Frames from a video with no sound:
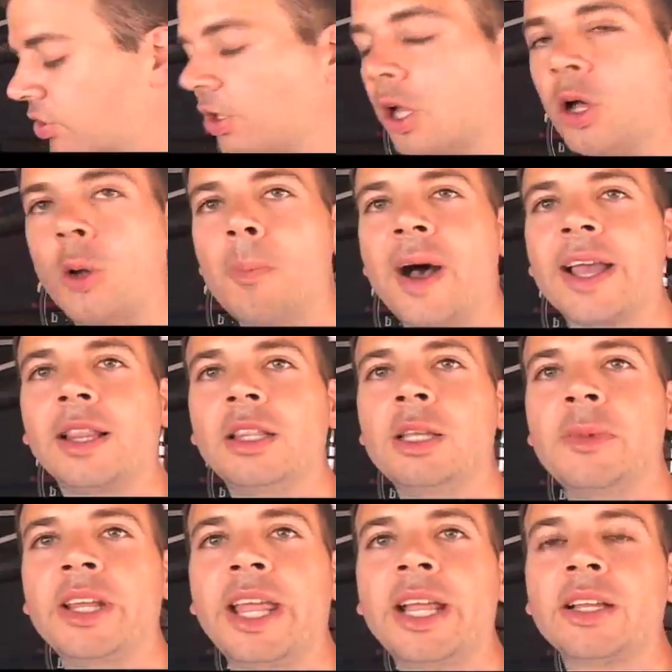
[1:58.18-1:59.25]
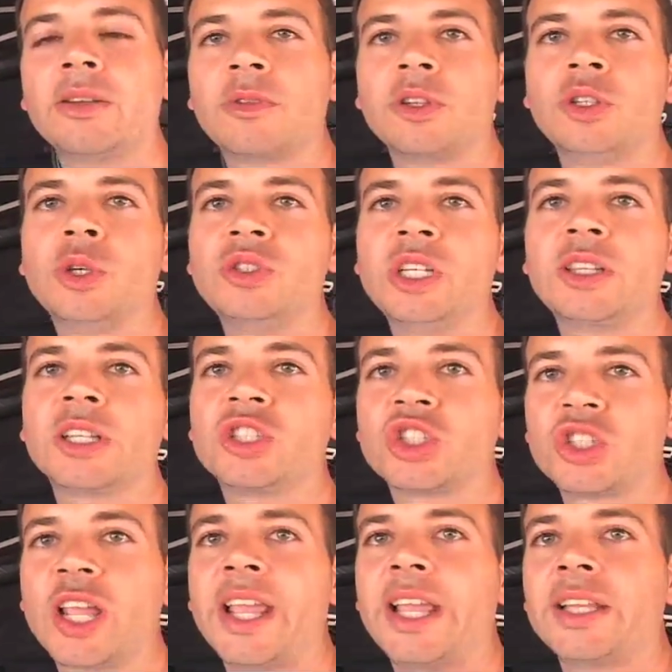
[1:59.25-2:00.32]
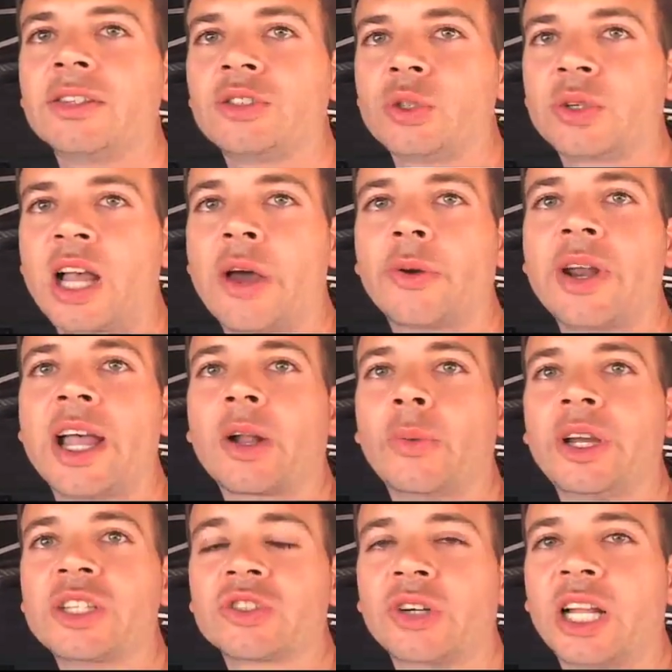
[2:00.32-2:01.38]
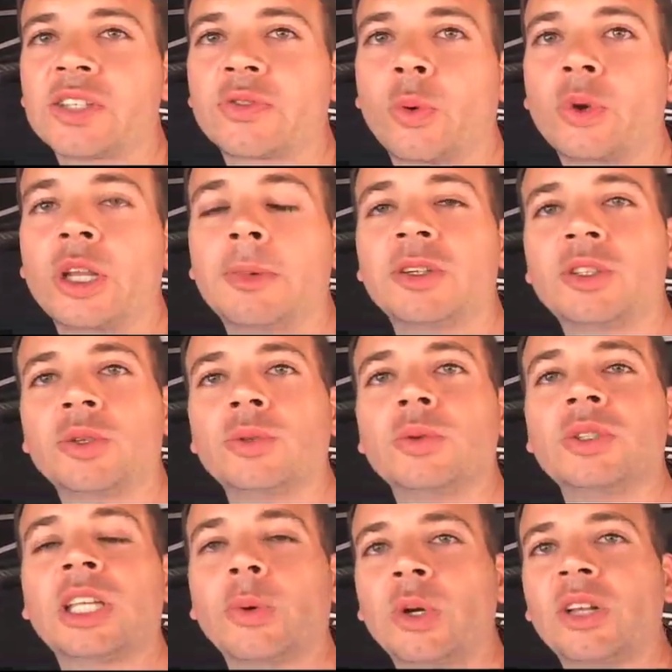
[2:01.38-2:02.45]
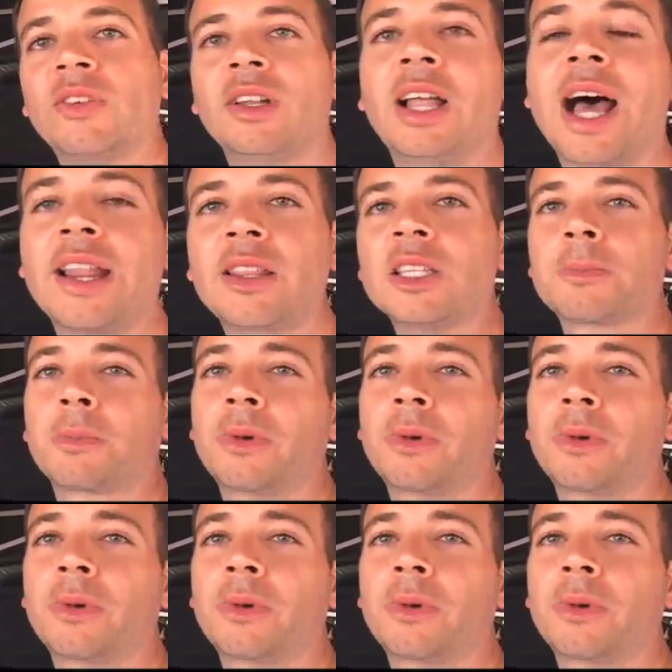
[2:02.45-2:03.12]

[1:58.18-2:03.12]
So by limiting using the chain to counteract weight transfer, we're able to get rid of a lot of these